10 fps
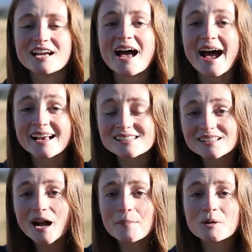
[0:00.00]
ask the
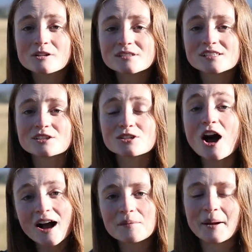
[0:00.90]
couple to
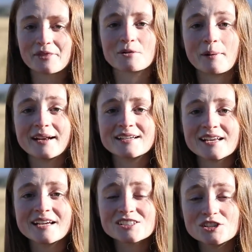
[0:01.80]
talk about their wedding
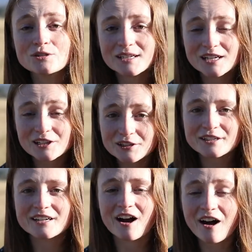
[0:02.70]
day so you can include
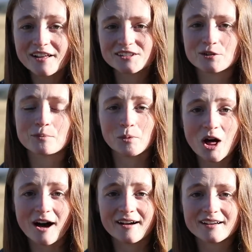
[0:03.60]
it on your
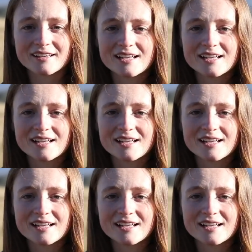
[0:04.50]
blog.